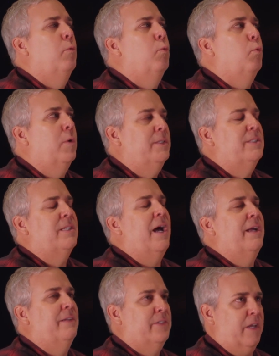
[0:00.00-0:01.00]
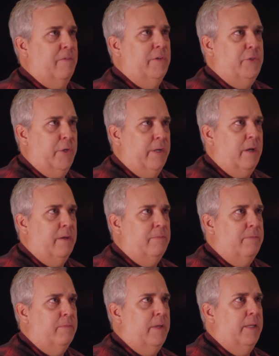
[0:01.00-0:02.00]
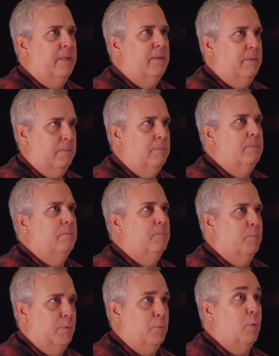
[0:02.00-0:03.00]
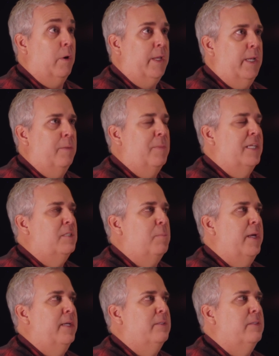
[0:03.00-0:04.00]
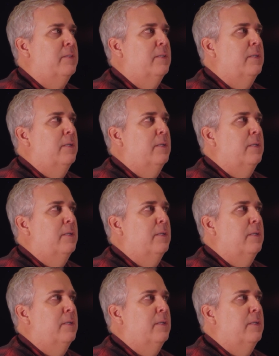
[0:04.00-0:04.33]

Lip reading: Once I discovered Trinnov and was working in my space,